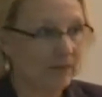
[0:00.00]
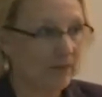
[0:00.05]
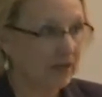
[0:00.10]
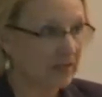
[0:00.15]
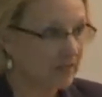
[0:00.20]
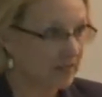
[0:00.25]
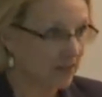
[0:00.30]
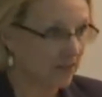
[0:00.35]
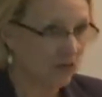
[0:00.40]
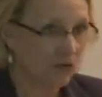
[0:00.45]

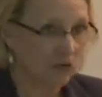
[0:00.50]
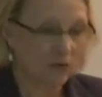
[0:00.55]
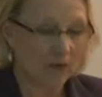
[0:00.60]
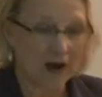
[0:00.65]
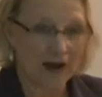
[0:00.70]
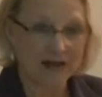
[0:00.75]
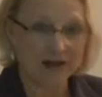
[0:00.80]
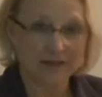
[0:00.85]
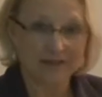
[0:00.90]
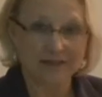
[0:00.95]
civil
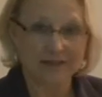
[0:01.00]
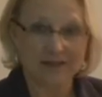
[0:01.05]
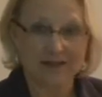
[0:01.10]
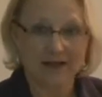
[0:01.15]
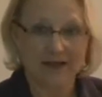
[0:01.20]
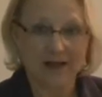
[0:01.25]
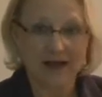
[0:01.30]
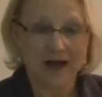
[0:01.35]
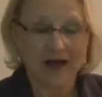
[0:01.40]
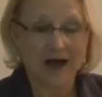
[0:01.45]
rights,
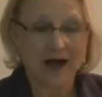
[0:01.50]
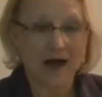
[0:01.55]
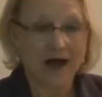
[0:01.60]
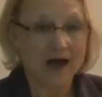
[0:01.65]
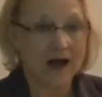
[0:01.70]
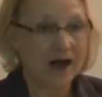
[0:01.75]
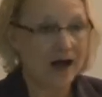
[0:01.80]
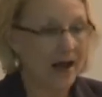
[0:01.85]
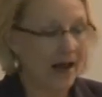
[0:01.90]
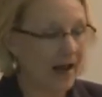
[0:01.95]

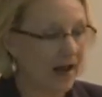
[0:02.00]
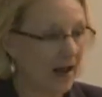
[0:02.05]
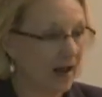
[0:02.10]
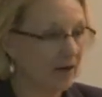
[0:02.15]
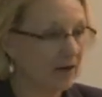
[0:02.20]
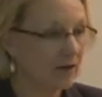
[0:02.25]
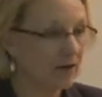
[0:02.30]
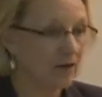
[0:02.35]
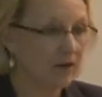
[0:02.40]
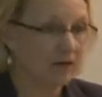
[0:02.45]

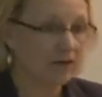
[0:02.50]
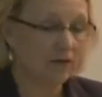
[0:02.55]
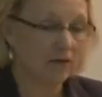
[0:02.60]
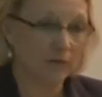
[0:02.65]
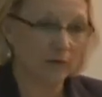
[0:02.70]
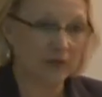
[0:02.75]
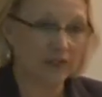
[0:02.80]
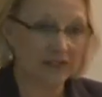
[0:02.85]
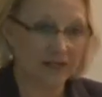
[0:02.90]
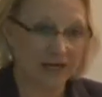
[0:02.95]
and
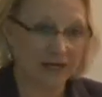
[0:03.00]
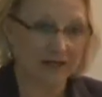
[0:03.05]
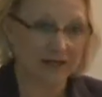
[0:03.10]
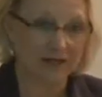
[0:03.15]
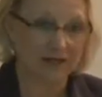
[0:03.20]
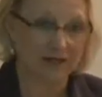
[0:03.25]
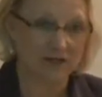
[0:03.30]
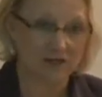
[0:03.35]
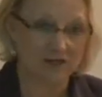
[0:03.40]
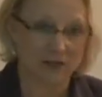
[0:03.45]

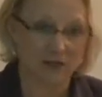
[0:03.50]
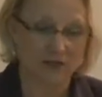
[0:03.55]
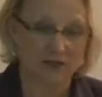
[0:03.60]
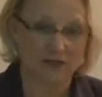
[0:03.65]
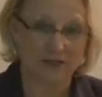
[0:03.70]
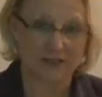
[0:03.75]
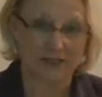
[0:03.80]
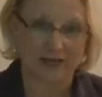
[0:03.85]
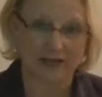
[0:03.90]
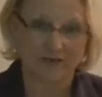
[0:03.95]
protecting the
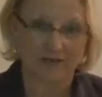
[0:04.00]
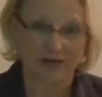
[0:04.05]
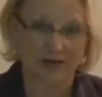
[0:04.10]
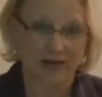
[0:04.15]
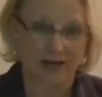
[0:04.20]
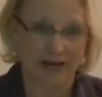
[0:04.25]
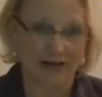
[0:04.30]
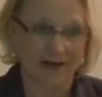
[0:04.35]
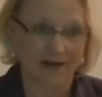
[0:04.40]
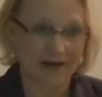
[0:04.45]
social safety
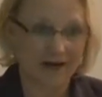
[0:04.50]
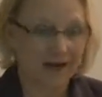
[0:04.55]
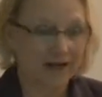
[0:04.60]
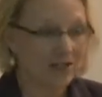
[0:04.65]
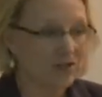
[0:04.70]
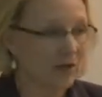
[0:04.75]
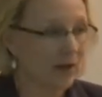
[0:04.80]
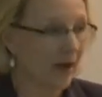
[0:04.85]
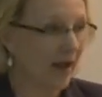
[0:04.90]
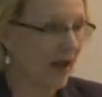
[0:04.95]
net.
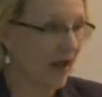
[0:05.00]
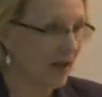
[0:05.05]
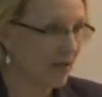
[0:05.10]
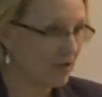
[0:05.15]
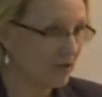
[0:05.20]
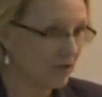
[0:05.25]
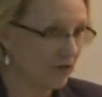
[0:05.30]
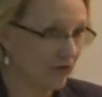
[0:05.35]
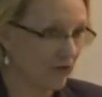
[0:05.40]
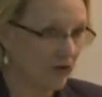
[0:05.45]
So I
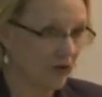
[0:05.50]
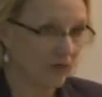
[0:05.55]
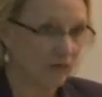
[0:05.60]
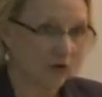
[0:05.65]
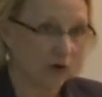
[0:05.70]
ask for your